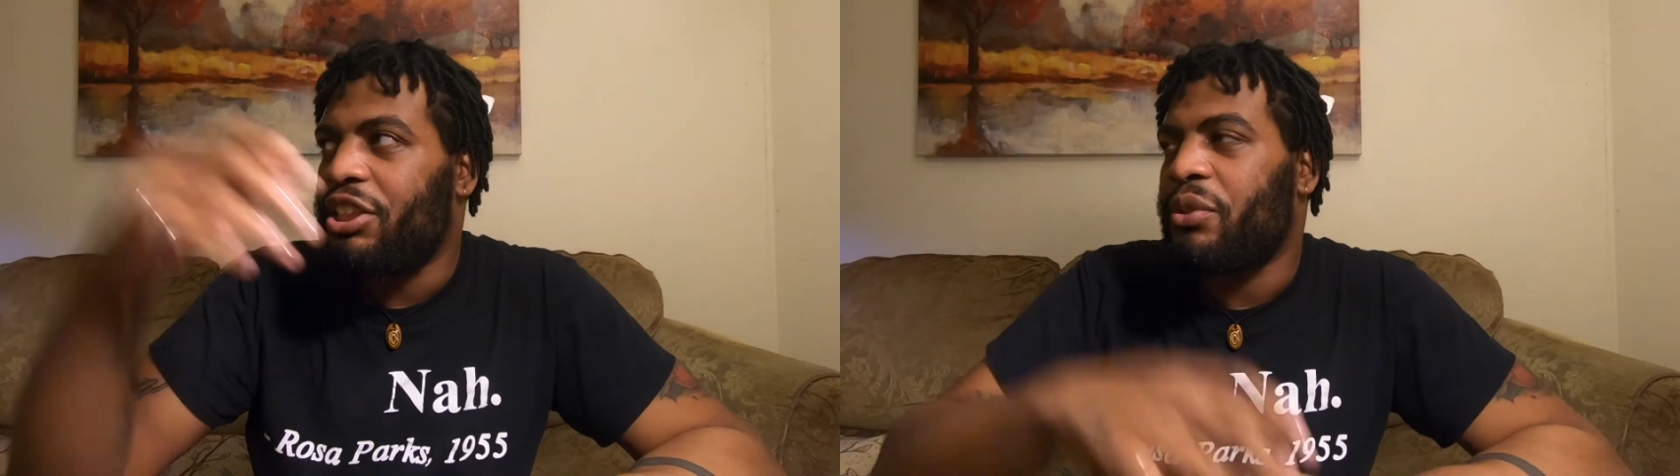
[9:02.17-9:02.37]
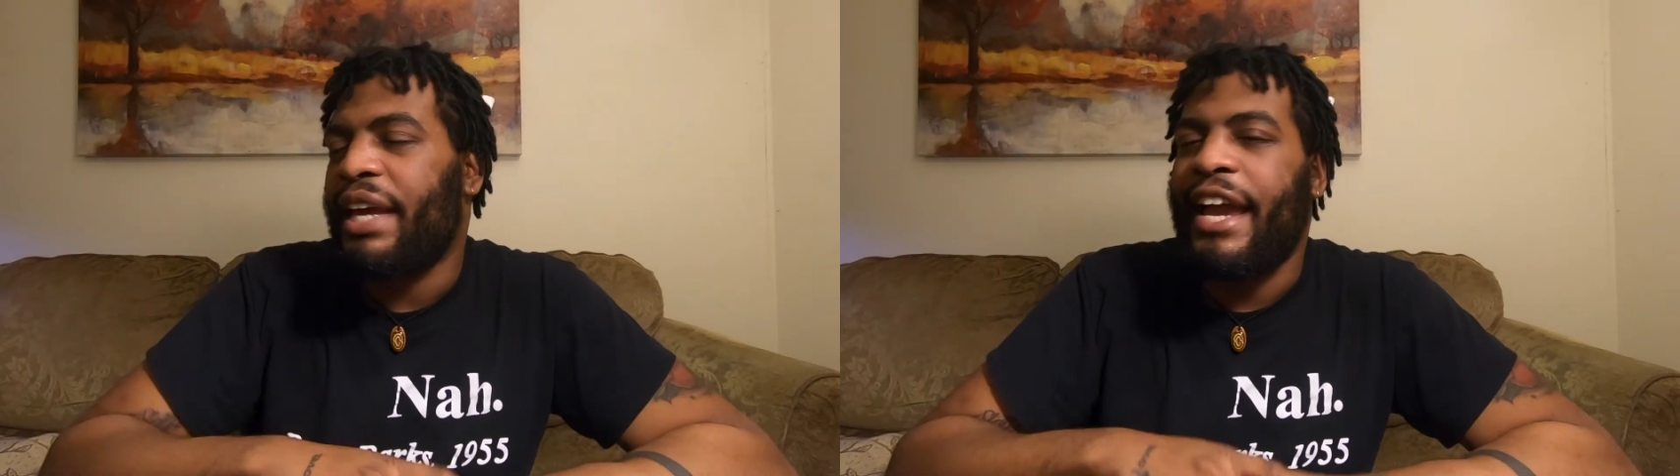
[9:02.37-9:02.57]
She
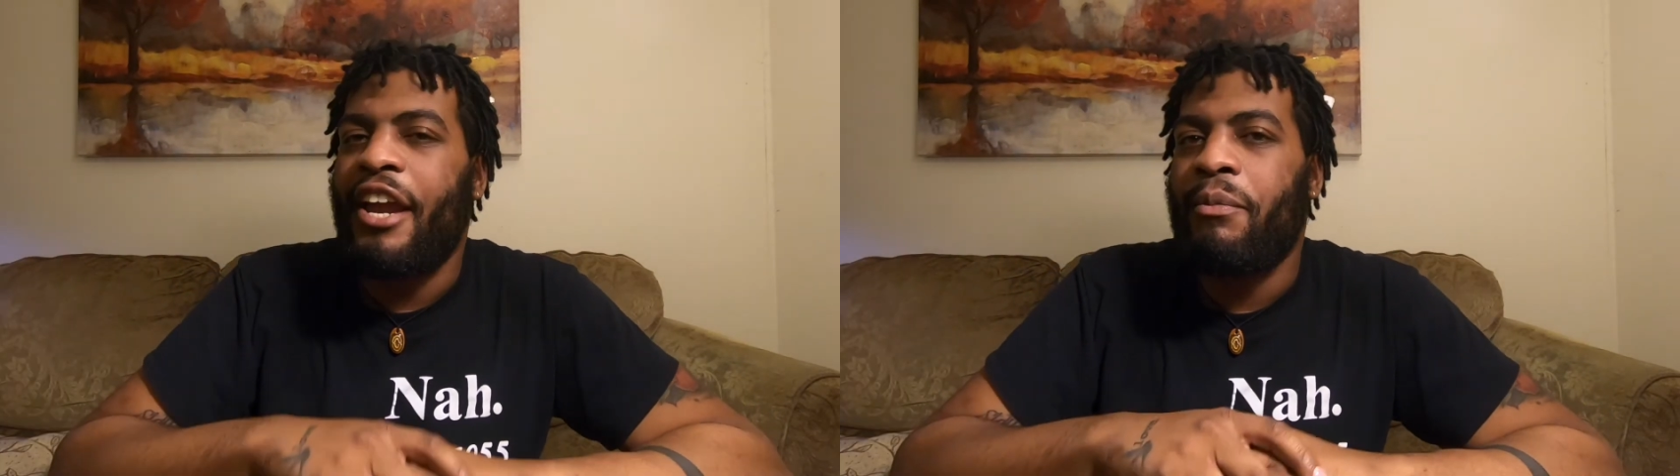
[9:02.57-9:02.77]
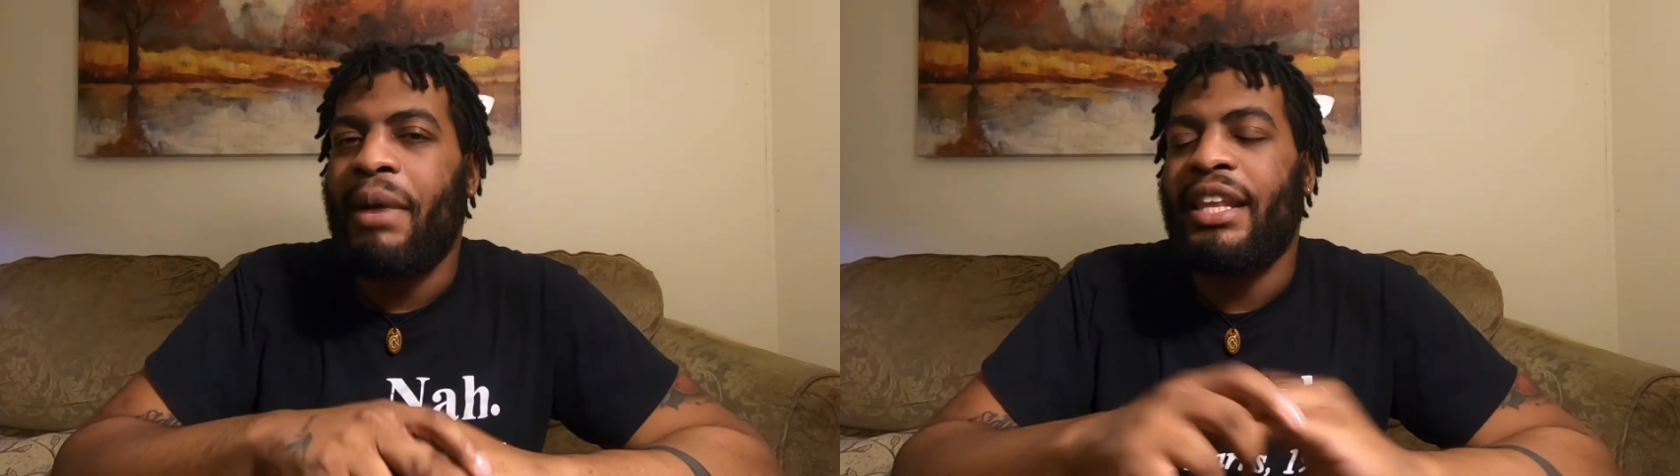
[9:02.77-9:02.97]
was like,
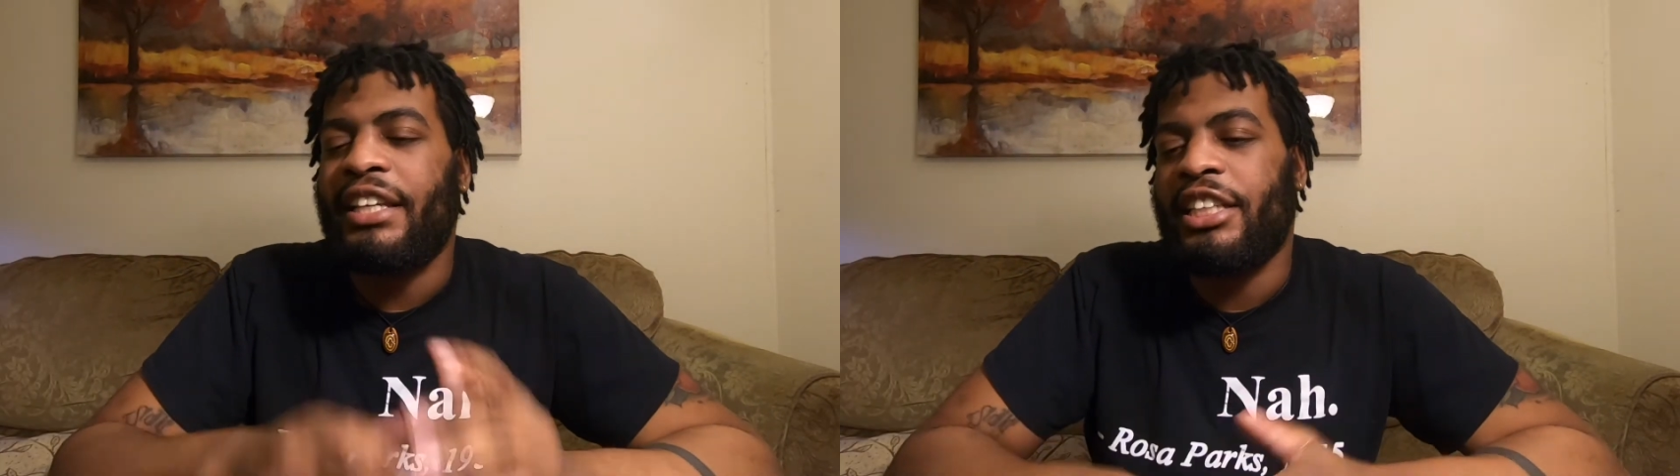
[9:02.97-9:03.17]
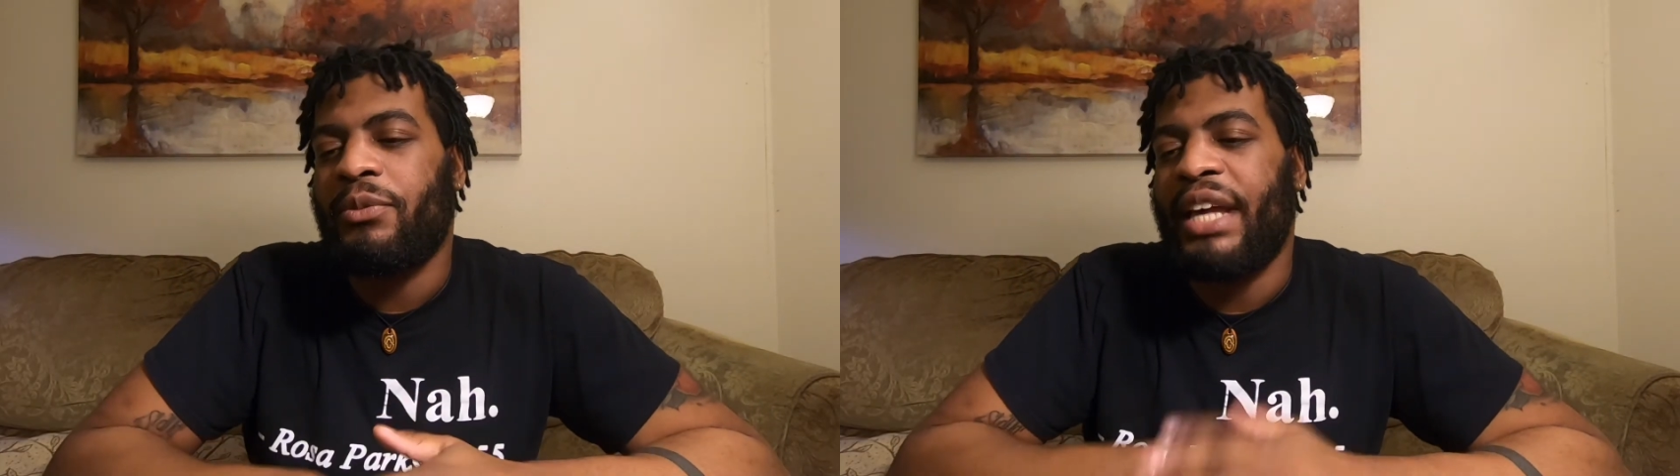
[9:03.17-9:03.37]
my locks
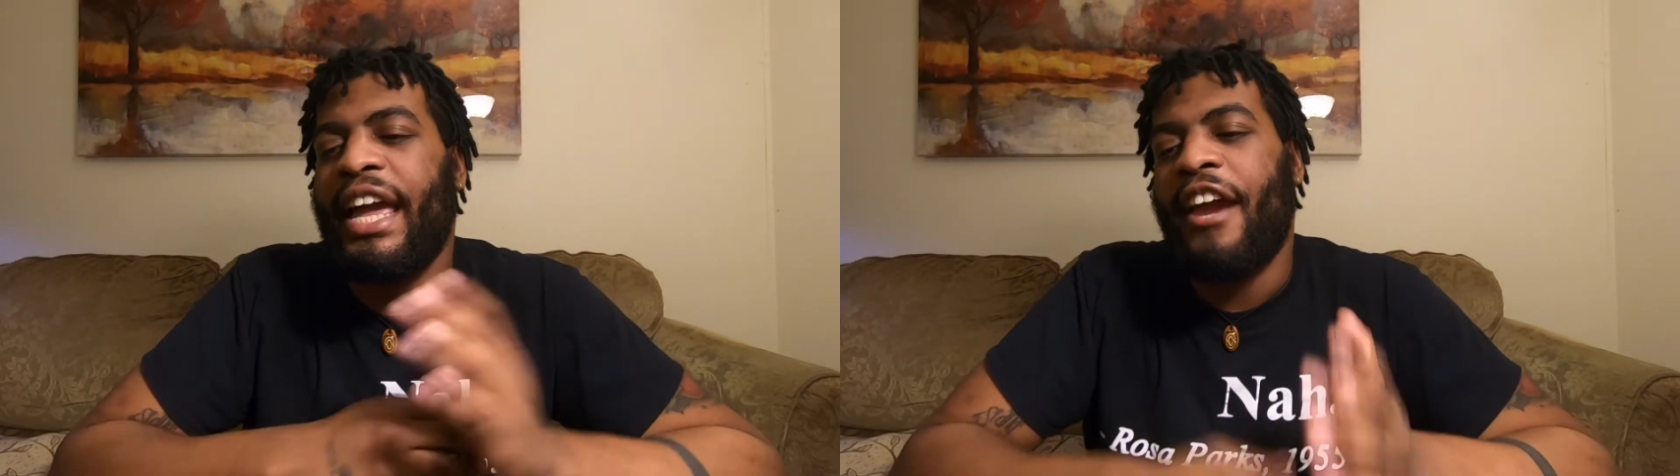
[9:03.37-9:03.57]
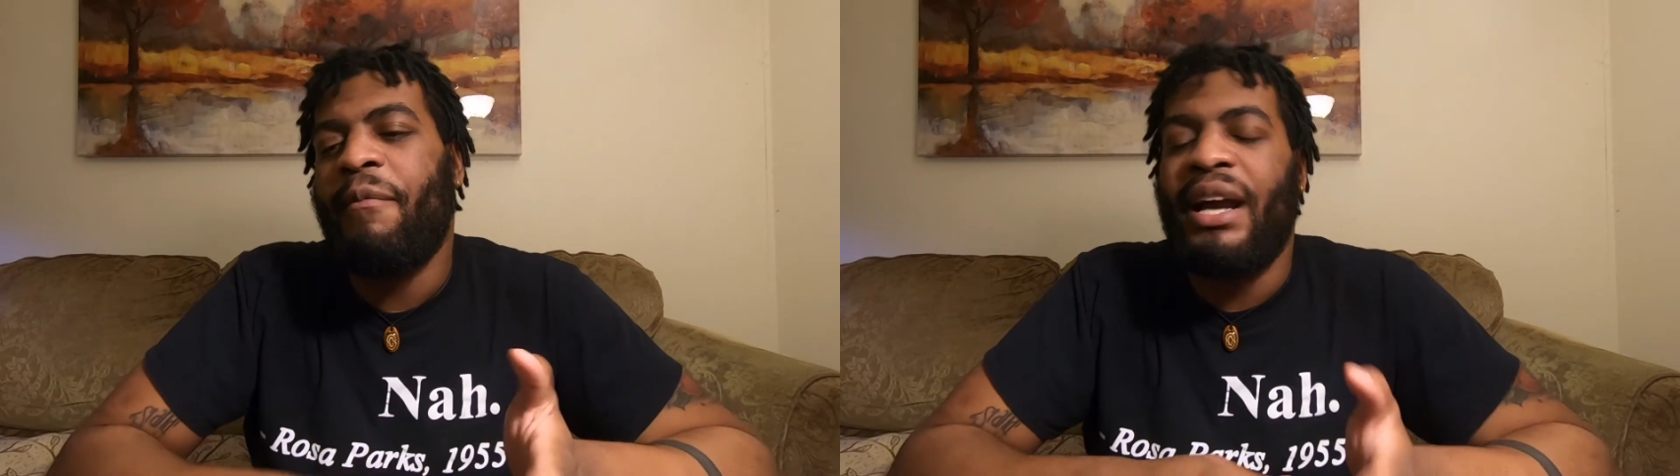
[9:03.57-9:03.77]
was like,
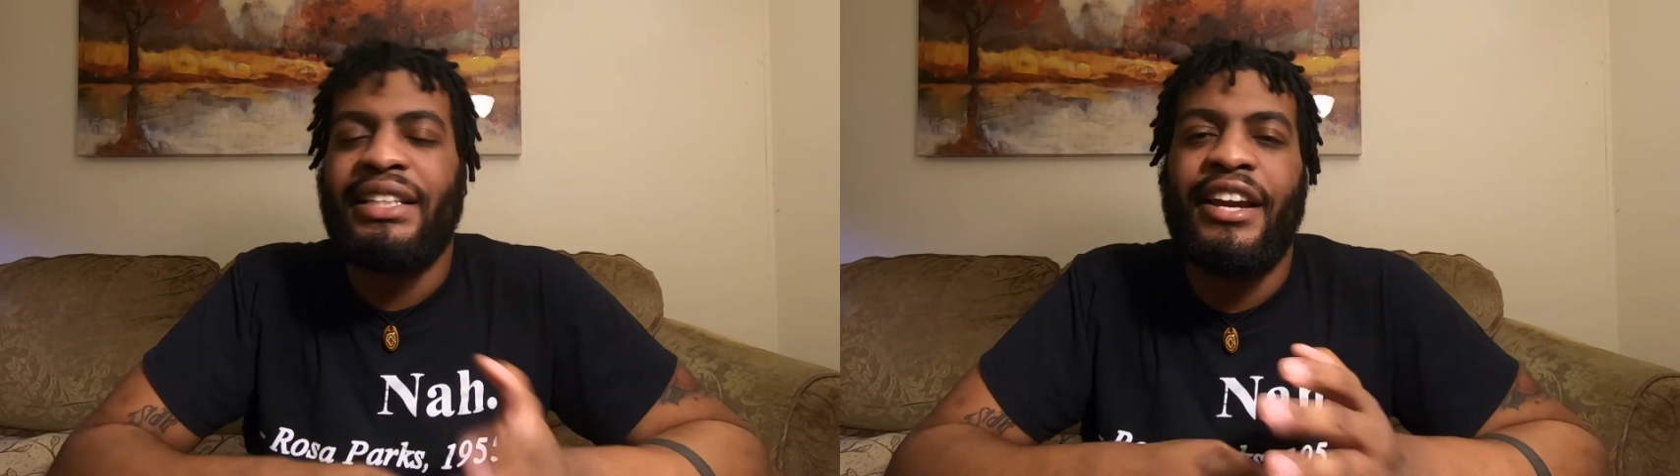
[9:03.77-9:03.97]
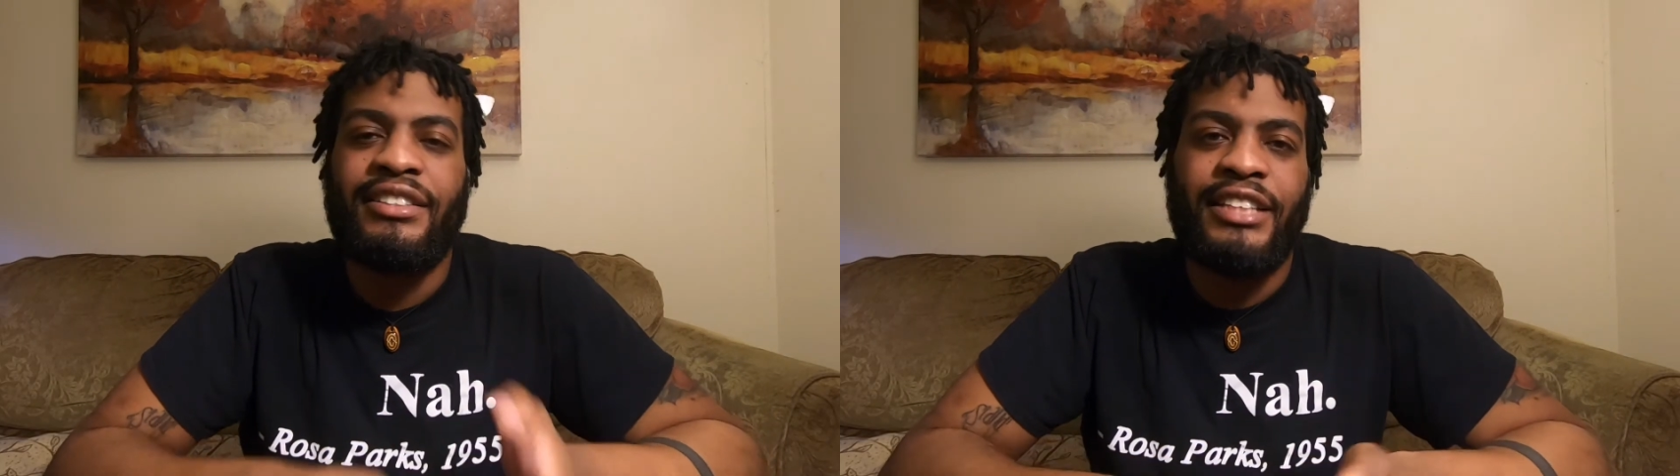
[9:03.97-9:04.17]
everybody's
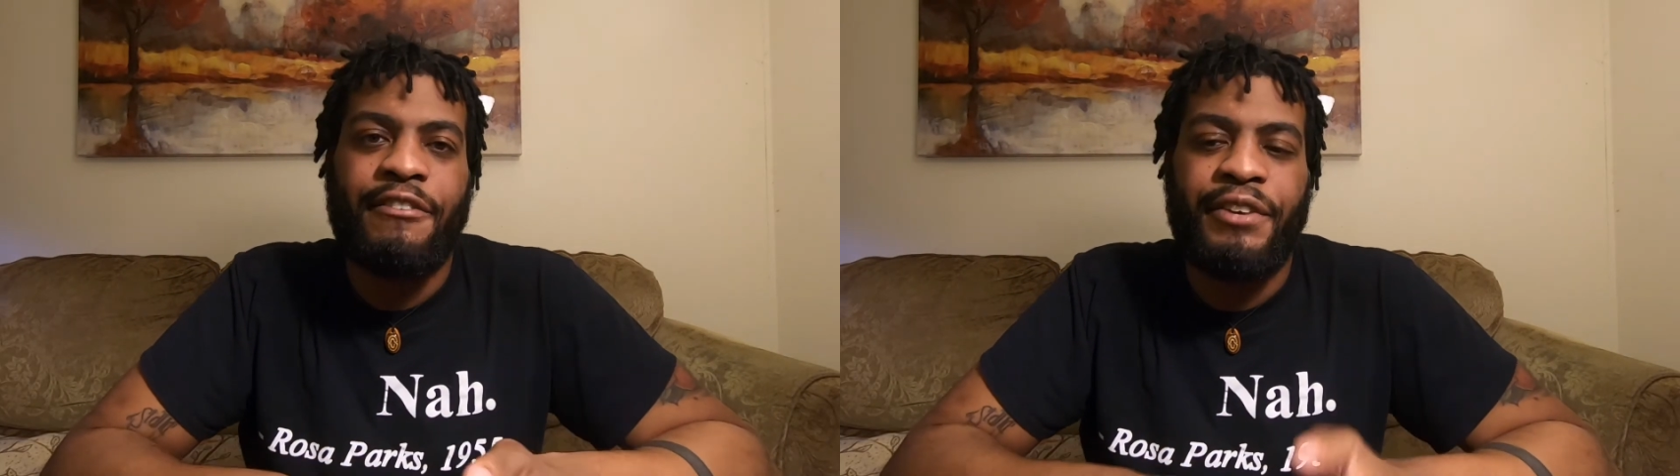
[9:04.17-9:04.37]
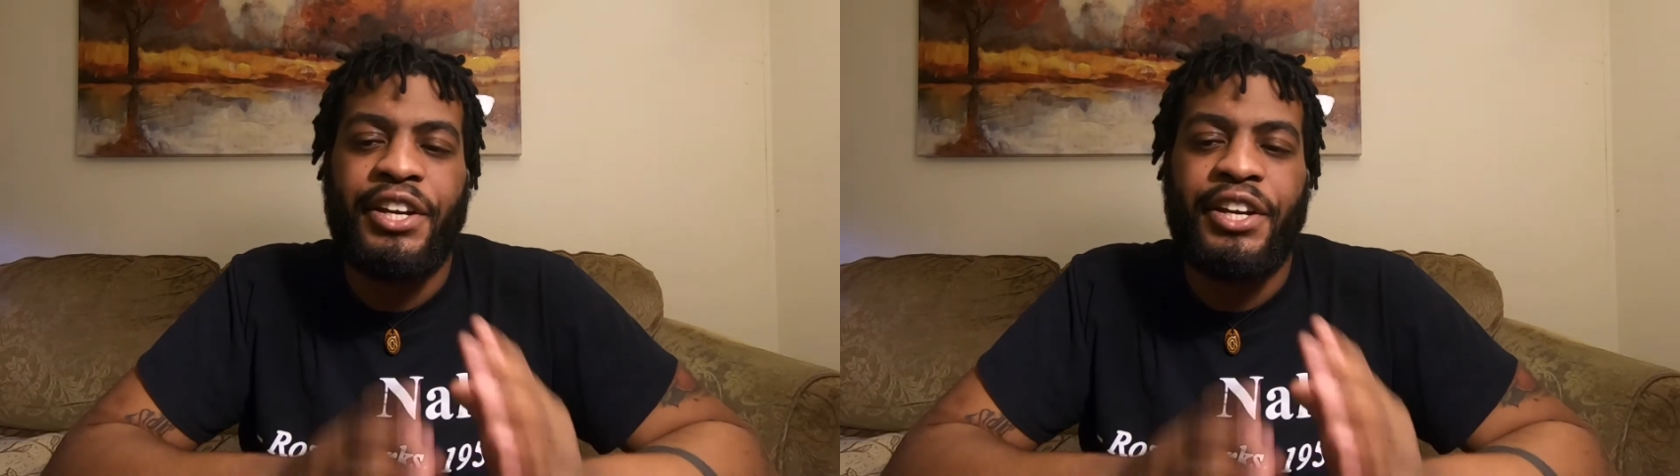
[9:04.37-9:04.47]
hair is different.